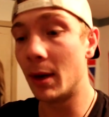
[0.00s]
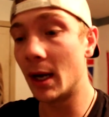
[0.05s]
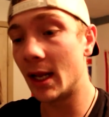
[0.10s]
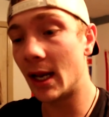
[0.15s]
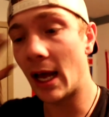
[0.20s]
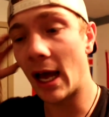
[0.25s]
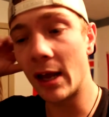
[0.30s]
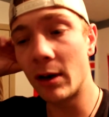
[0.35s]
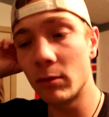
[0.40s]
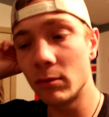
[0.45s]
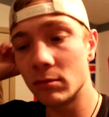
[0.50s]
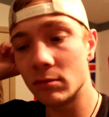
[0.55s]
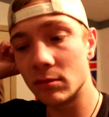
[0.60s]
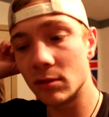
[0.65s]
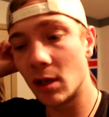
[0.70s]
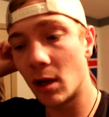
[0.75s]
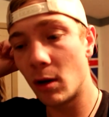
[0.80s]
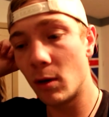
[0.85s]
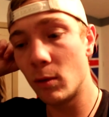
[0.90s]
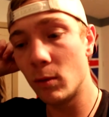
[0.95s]
but I don't
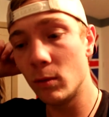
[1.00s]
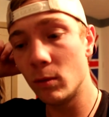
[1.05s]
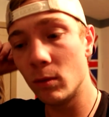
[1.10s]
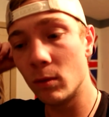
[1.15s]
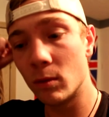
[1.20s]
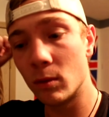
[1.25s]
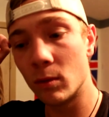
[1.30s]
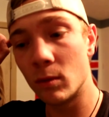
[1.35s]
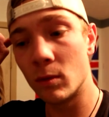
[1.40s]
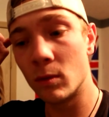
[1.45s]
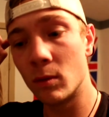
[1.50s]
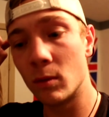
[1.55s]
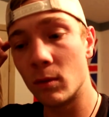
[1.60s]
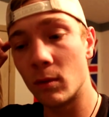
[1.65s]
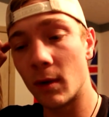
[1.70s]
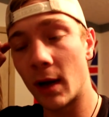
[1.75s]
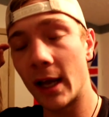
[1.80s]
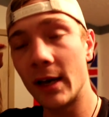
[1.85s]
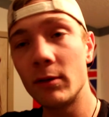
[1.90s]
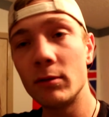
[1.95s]
know
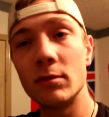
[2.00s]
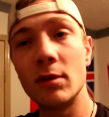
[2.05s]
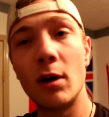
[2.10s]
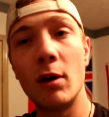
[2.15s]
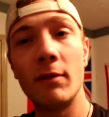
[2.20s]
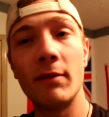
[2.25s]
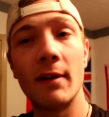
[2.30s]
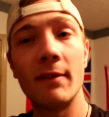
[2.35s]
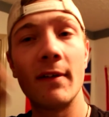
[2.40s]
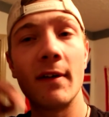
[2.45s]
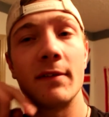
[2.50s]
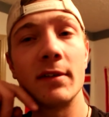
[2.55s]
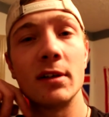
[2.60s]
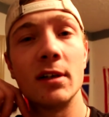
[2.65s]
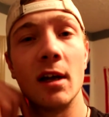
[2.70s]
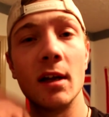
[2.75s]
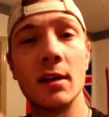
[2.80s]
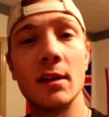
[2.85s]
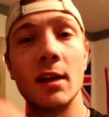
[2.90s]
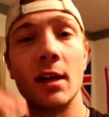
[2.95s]
I don't know if I've ever
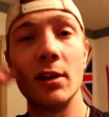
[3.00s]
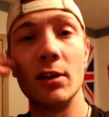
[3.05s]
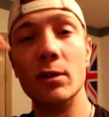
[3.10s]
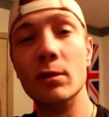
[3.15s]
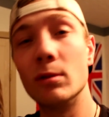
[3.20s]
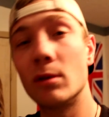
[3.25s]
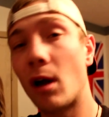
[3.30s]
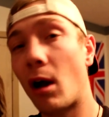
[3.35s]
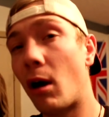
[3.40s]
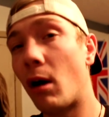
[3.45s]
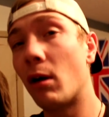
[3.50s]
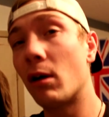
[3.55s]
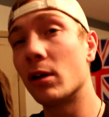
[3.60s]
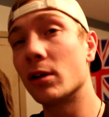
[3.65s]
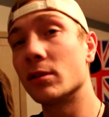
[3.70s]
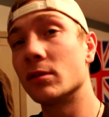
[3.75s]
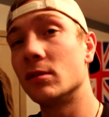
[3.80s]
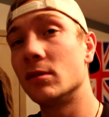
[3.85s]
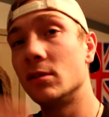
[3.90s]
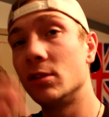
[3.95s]
done a new
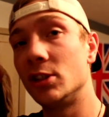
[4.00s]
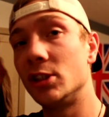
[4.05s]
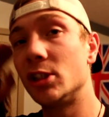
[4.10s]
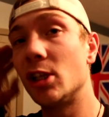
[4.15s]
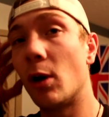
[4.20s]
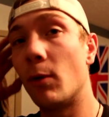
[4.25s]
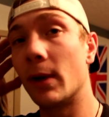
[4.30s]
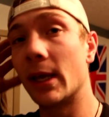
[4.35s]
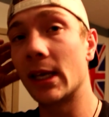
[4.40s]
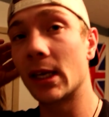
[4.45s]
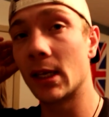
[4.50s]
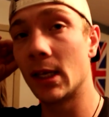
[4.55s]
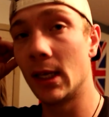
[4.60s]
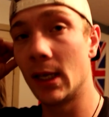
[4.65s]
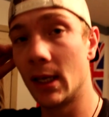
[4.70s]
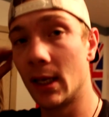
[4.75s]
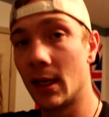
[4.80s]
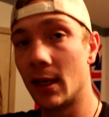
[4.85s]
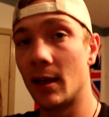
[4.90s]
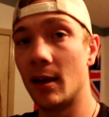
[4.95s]
car showing
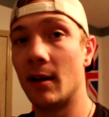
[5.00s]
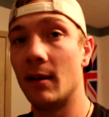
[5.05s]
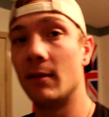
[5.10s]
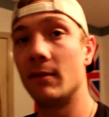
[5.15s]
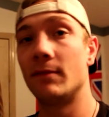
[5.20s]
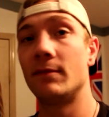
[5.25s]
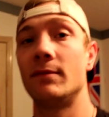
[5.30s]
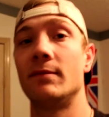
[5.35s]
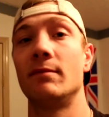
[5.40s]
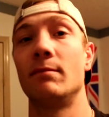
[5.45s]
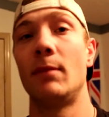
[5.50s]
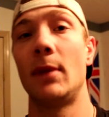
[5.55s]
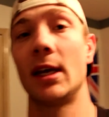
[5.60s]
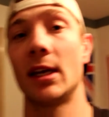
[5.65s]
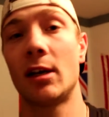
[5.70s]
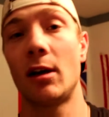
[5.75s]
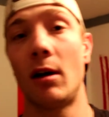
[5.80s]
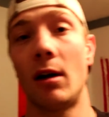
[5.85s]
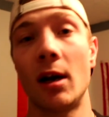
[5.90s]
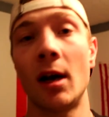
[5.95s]
of my
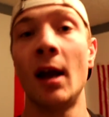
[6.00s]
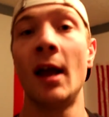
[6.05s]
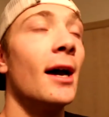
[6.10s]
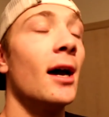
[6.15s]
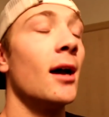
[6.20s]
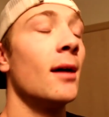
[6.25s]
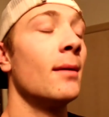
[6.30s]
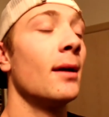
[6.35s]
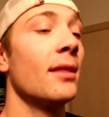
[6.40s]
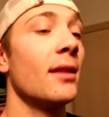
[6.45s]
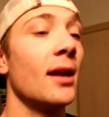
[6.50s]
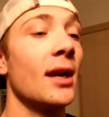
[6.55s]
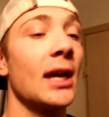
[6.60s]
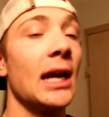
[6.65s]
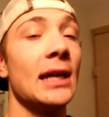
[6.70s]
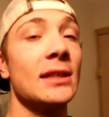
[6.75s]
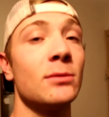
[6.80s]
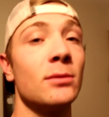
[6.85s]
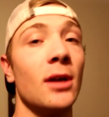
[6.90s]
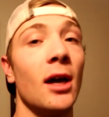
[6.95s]
car. Um, I thought I
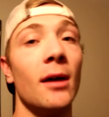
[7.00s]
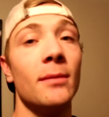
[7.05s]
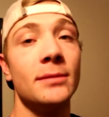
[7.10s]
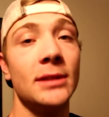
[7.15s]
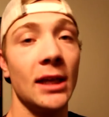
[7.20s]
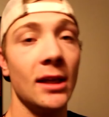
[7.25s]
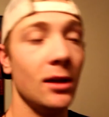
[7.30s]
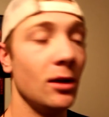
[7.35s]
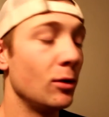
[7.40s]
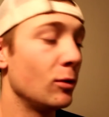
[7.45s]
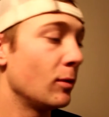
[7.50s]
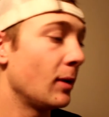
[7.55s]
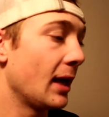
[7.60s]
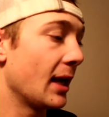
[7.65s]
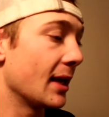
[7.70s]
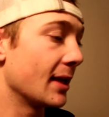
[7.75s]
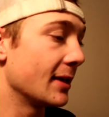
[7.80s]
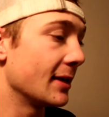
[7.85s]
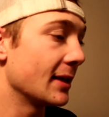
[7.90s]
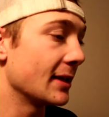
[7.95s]
guys would update you
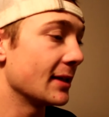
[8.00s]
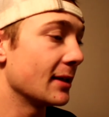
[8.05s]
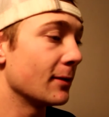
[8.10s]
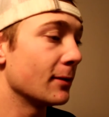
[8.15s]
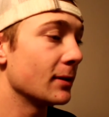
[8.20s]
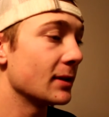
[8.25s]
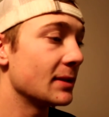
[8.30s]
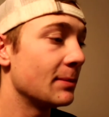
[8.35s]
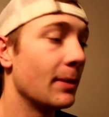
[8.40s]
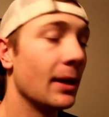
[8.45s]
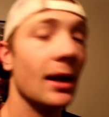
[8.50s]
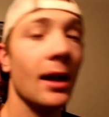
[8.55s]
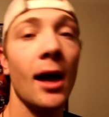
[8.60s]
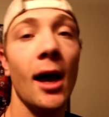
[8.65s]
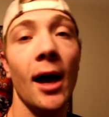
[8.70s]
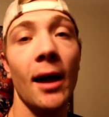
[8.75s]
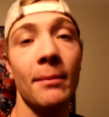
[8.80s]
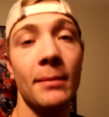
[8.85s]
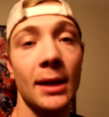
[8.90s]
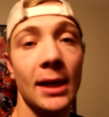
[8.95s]
and I know it's been a
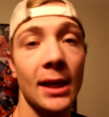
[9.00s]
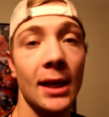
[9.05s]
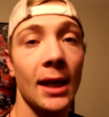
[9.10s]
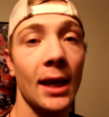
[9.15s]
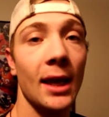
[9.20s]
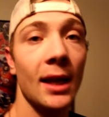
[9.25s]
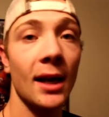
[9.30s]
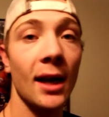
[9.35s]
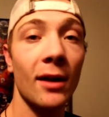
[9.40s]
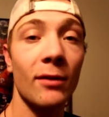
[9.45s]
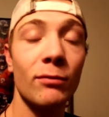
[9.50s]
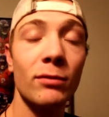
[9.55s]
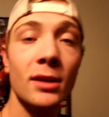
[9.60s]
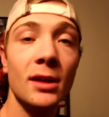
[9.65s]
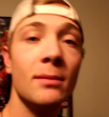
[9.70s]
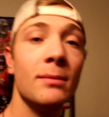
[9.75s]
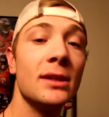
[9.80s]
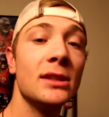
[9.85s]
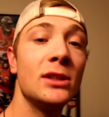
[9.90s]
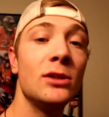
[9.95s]
hot minute and I
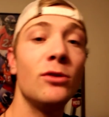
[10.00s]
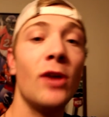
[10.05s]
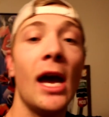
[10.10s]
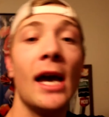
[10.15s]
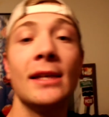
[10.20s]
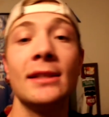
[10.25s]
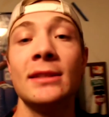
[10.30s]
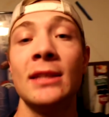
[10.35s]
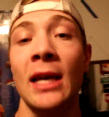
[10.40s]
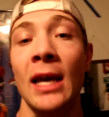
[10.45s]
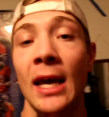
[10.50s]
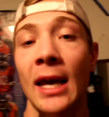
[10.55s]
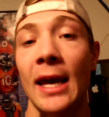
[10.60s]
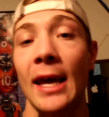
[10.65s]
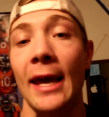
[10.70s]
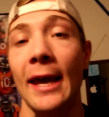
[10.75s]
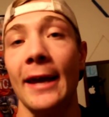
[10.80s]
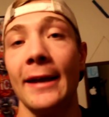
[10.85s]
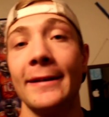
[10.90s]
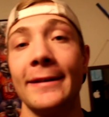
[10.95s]
really miss you guys
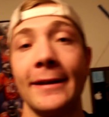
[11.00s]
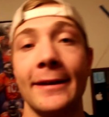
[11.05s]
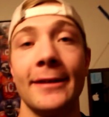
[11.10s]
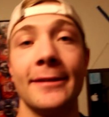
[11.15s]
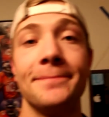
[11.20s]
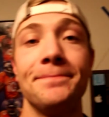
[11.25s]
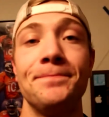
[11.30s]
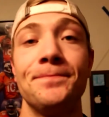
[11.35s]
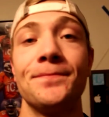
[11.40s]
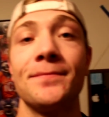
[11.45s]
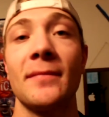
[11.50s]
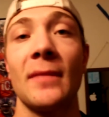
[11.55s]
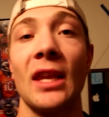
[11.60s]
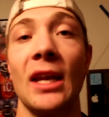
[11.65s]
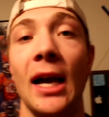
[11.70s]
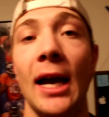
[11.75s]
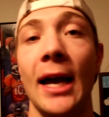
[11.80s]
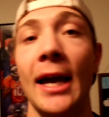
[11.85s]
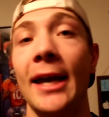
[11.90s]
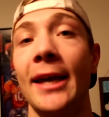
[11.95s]
and um,
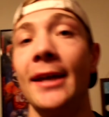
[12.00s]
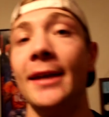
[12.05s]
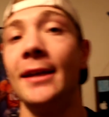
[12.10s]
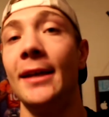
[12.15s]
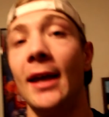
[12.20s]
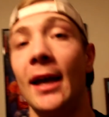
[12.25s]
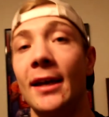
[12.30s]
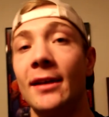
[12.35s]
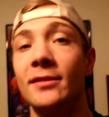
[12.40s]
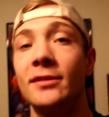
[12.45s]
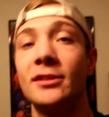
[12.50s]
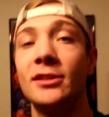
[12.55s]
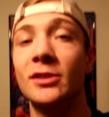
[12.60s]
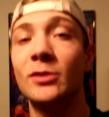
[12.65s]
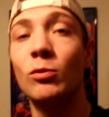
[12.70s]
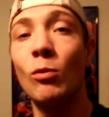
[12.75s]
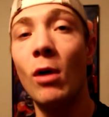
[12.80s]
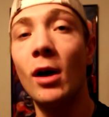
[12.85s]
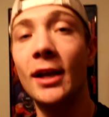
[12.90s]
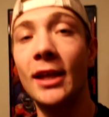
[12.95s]
I, I
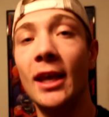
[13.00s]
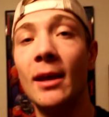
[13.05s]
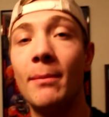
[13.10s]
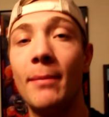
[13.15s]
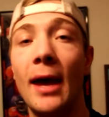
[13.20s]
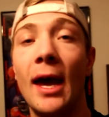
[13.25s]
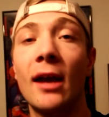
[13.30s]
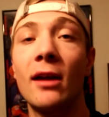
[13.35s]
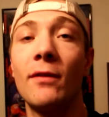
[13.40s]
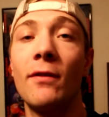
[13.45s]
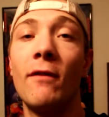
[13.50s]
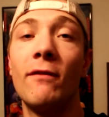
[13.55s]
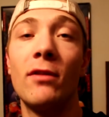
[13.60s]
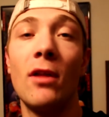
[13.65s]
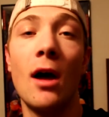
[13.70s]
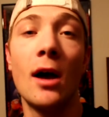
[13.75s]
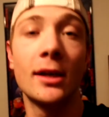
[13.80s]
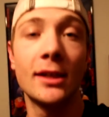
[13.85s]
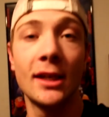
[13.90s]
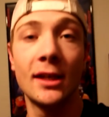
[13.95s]
just want to get back on the
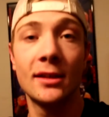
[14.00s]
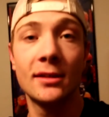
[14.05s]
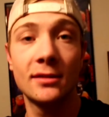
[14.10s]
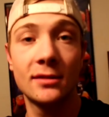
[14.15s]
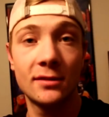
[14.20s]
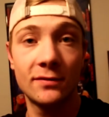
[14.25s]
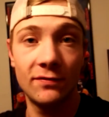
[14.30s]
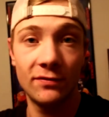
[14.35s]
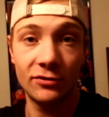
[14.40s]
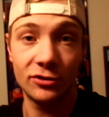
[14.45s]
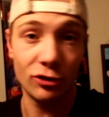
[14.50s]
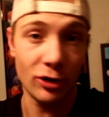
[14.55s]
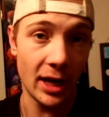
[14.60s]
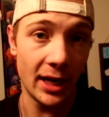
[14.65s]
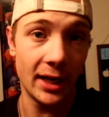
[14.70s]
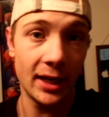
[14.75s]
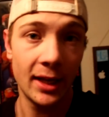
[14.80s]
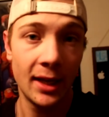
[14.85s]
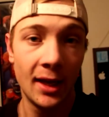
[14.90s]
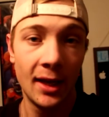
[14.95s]
vlogging
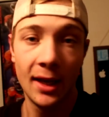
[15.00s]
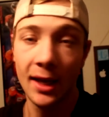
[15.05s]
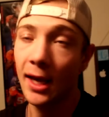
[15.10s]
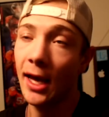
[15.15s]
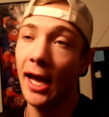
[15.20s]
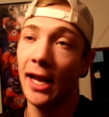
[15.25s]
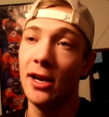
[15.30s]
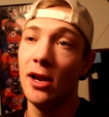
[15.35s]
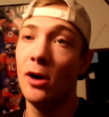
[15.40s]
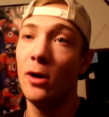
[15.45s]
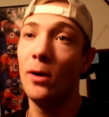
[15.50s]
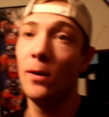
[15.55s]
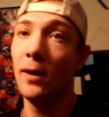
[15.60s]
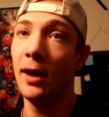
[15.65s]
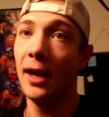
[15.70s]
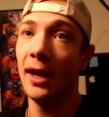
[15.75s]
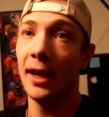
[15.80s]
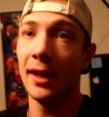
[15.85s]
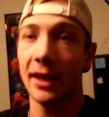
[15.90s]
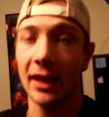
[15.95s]
trend. I
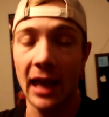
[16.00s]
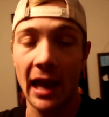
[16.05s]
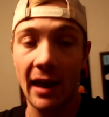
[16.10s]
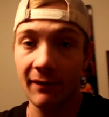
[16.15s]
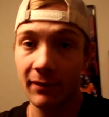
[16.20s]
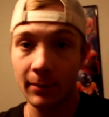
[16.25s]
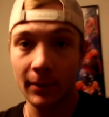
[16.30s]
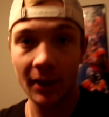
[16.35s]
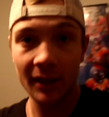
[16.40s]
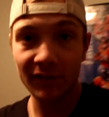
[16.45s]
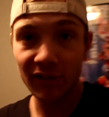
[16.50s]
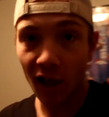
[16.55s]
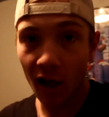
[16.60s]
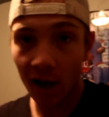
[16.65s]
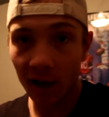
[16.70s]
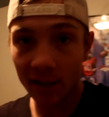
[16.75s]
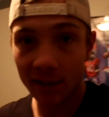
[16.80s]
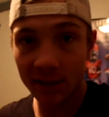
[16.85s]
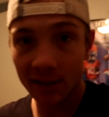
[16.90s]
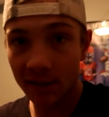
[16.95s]
know like everybody
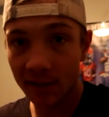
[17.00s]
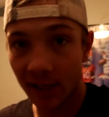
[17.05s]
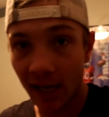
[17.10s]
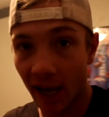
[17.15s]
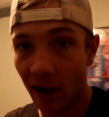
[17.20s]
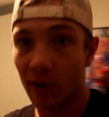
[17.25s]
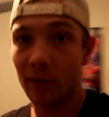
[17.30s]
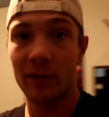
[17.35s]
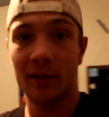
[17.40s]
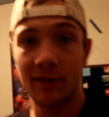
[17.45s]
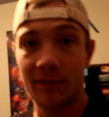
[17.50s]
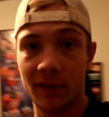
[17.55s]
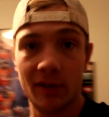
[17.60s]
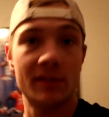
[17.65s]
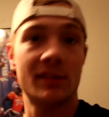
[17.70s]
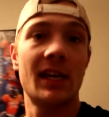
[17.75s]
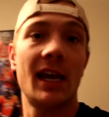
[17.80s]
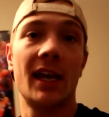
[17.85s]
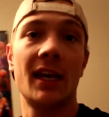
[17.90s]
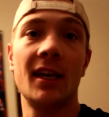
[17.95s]
vlogs now it
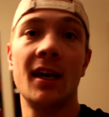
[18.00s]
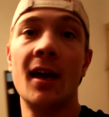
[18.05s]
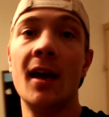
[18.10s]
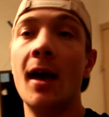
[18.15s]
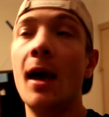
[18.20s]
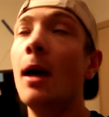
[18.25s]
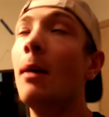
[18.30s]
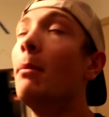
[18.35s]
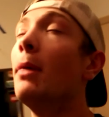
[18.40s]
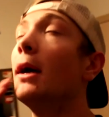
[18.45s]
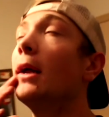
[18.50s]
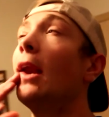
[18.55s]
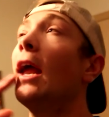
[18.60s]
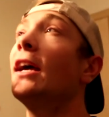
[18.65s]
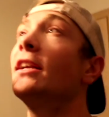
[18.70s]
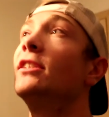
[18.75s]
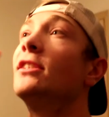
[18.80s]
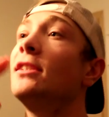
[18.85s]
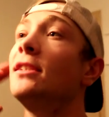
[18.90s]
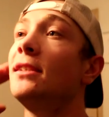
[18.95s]
feels like but
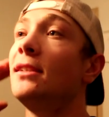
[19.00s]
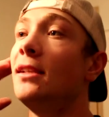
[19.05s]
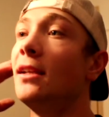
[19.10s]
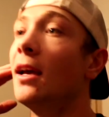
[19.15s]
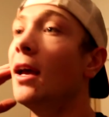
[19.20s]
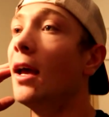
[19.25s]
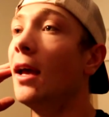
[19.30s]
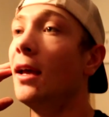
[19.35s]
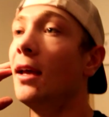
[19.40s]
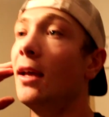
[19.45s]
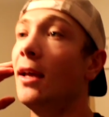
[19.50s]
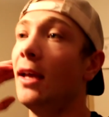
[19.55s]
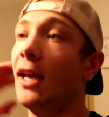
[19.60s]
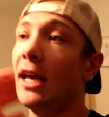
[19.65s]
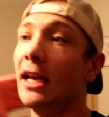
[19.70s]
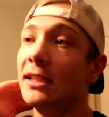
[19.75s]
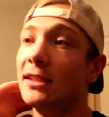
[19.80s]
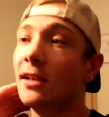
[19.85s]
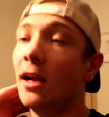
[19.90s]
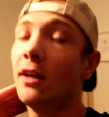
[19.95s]
I just
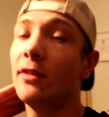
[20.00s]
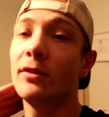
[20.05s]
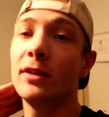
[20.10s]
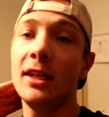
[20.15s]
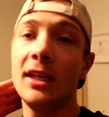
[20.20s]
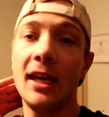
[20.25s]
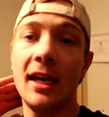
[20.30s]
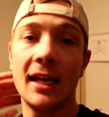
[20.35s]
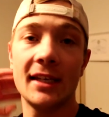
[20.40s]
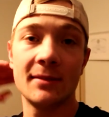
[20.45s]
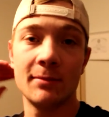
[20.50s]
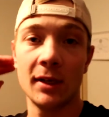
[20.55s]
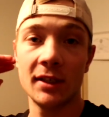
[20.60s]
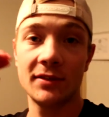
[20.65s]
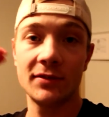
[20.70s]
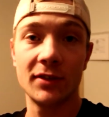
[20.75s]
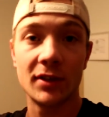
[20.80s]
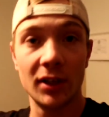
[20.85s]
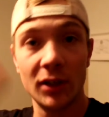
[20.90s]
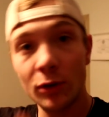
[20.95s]
it's not really as
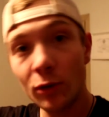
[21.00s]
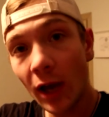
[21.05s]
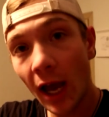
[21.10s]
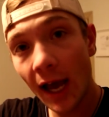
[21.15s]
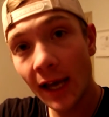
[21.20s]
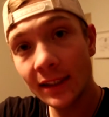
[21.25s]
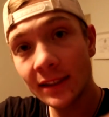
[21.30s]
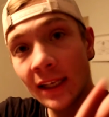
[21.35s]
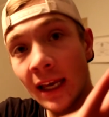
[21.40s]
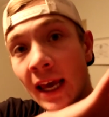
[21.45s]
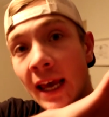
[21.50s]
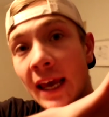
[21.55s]
much for you guys